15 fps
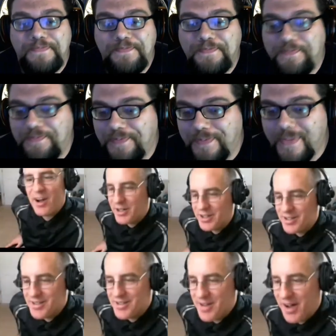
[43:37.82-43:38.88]
No, I wouldn't.
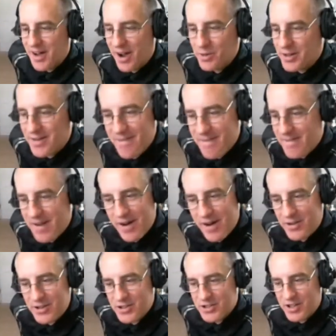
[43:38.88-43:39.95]
No, you're
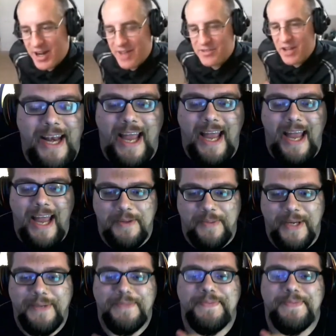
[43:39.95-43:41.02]
just going to have to hide behind the
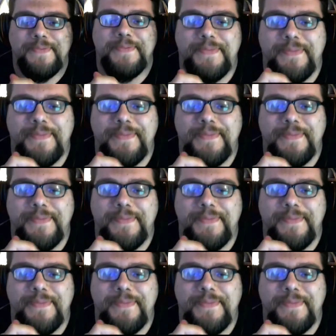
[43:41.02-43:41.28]
paladin.